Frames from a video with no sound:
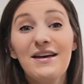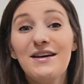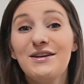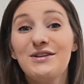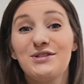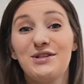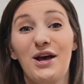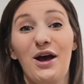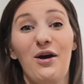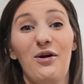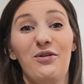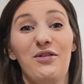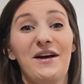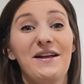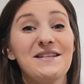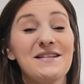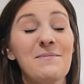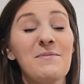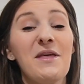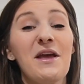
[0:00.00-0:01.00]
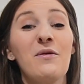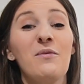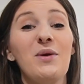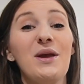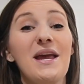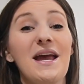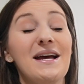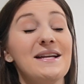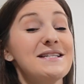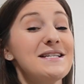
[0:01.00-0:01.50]
So that's something
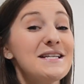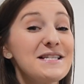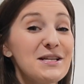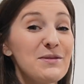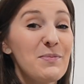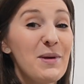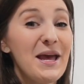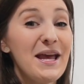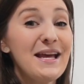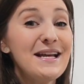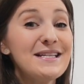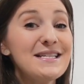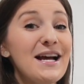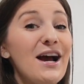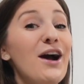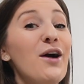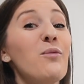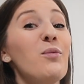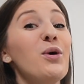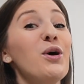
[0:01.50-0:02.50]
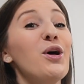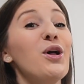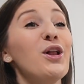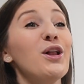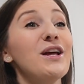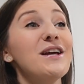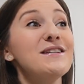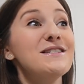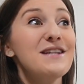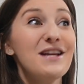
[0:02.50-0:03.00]
we anticipate will
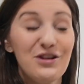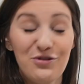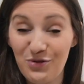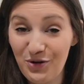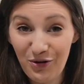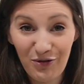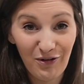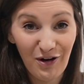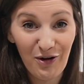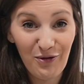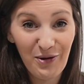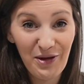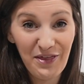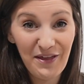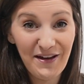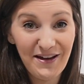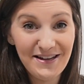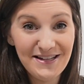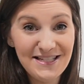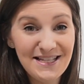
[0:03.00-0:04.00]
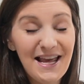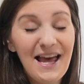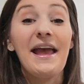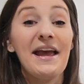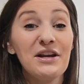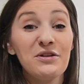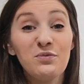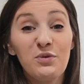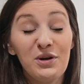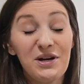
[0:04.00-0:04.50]
continue to grow with us,
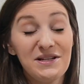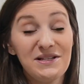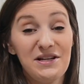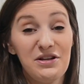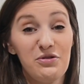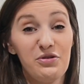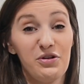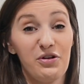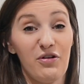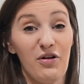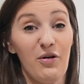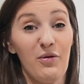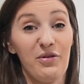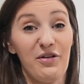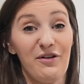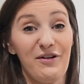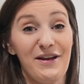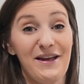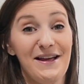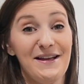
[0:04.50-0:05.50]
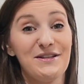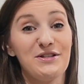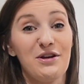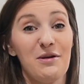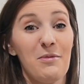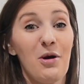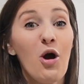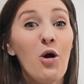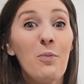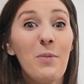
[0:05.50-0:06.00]
and will continue to grow with our kids. So I'm
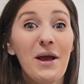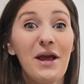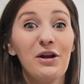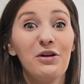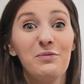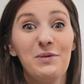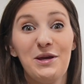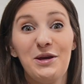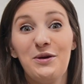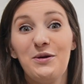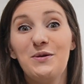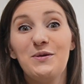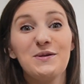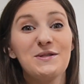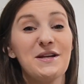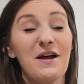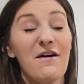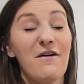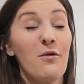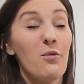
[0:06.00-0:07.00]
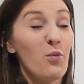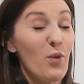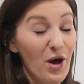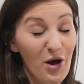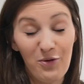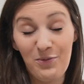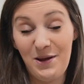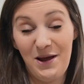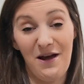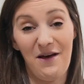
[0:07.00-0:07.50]
hoping it'll be used
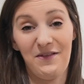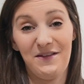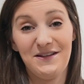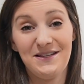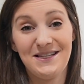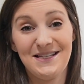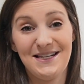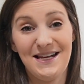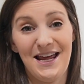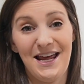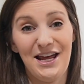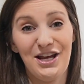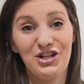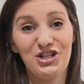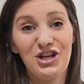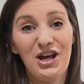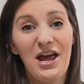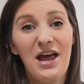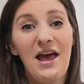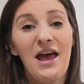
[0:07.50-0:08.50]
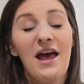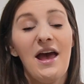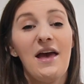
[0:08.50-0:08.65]
well beyond this stage.